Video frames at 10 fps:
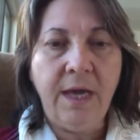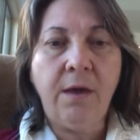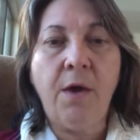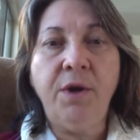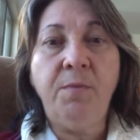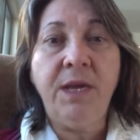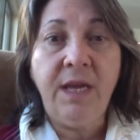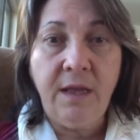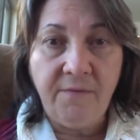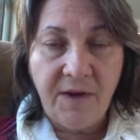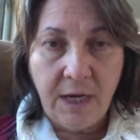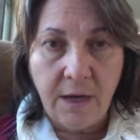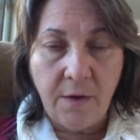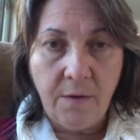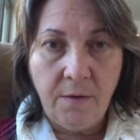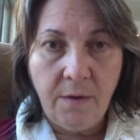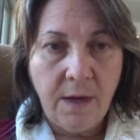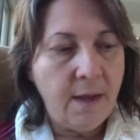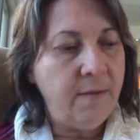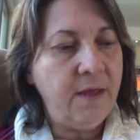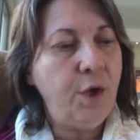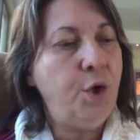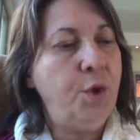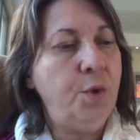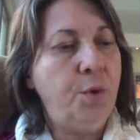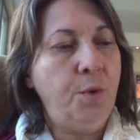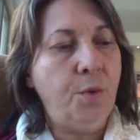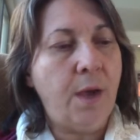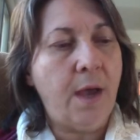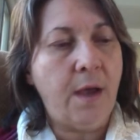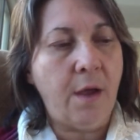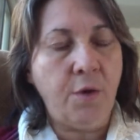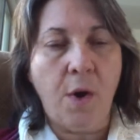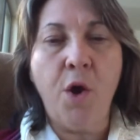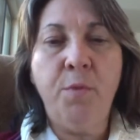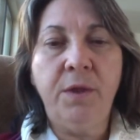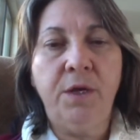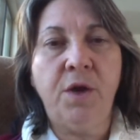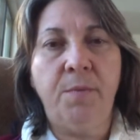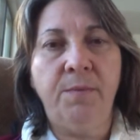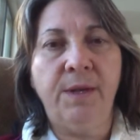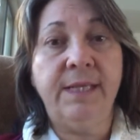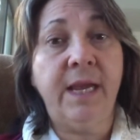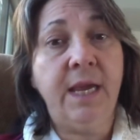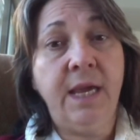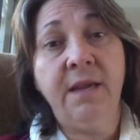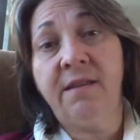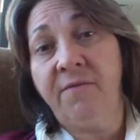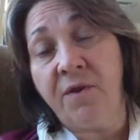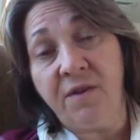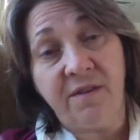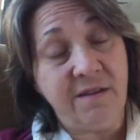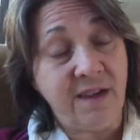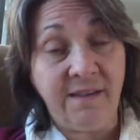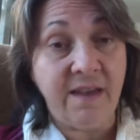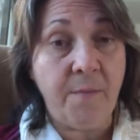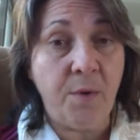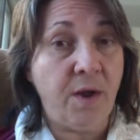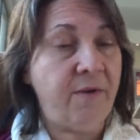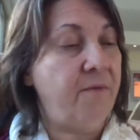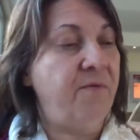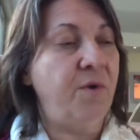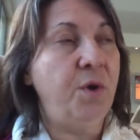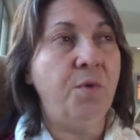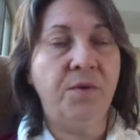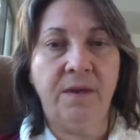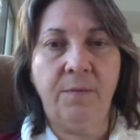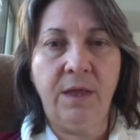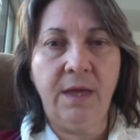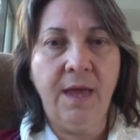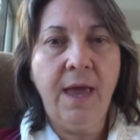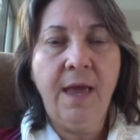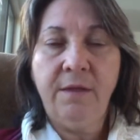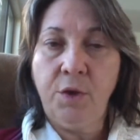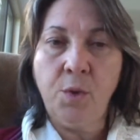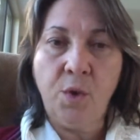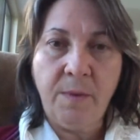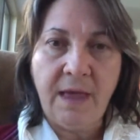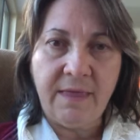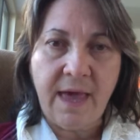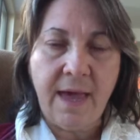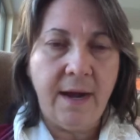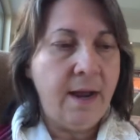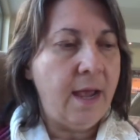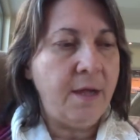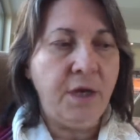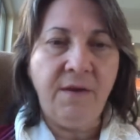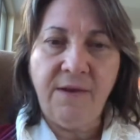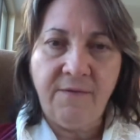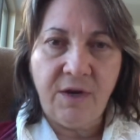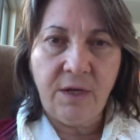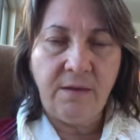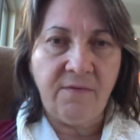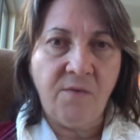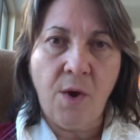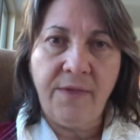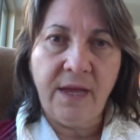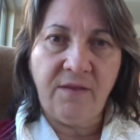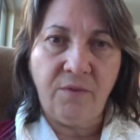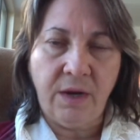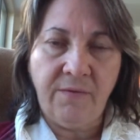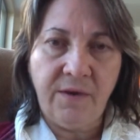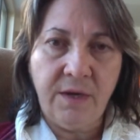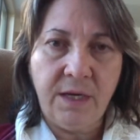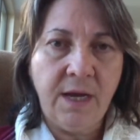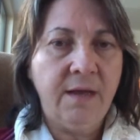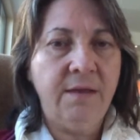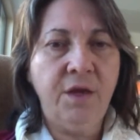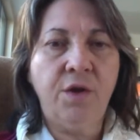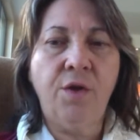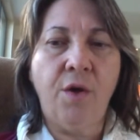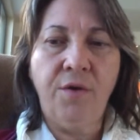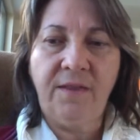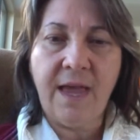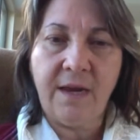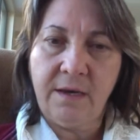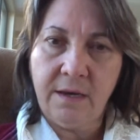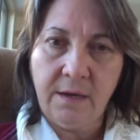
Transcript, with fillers: going to be in the video. Then you open the topic by saying, here's the first example I've had for you, or something. You talk about that and you give evidence of why that's relevant. Then you close that